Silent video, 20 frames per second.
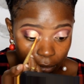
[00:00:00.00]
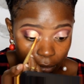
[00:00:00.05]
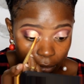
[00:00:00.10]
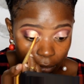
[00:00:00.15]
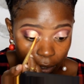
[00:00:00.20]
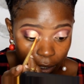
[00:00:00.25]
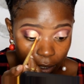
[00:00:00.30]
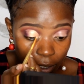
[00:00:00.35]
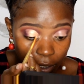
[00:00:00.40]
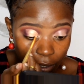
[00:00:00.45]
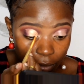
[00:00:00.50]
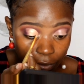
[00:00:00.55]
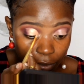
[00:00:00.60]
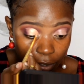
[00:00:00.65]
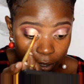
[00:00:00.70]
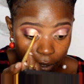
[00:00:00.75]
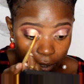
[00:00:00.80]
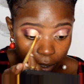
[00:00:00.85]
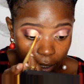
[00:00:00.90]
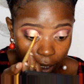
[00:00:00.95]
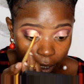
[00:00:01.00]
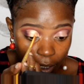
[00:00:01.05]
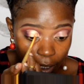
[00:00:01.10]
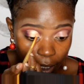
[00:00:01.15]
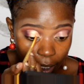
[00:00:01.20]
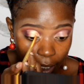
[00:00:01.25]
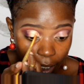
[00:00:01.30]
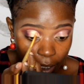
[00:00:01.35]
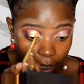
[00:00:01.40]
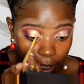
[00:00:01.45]
And just follow that
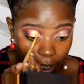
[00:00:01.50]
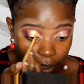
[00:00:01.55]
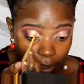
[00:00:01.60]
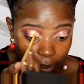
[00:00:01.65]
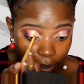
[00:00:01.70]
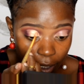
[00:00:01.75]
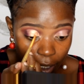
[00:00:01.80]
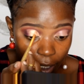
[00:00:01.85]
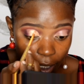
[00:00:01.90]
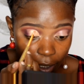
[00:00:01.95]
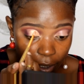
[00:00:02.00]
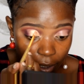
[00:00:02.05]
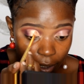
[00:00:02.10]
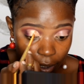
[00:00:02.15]
line that you cut.